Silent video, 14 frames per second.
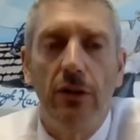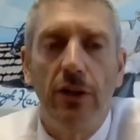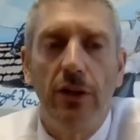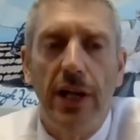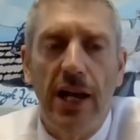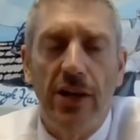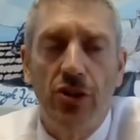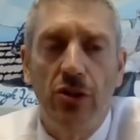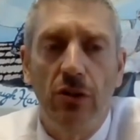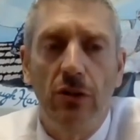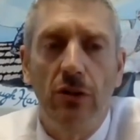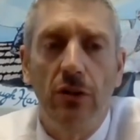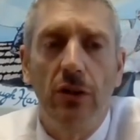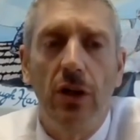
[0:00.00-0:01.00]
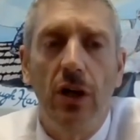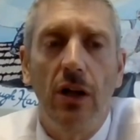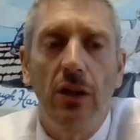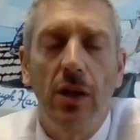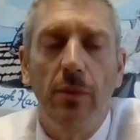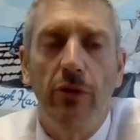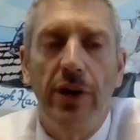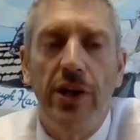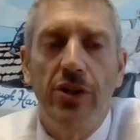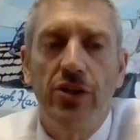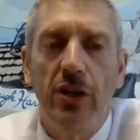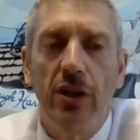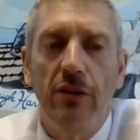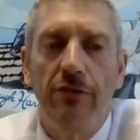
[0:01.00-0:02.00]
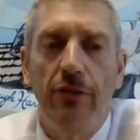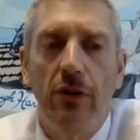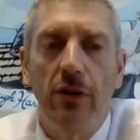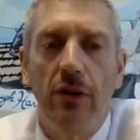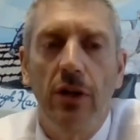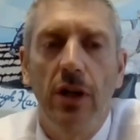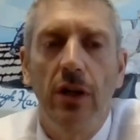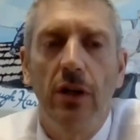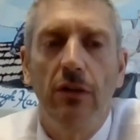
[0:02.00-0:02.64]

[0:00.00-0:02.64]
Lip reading: national liberation and for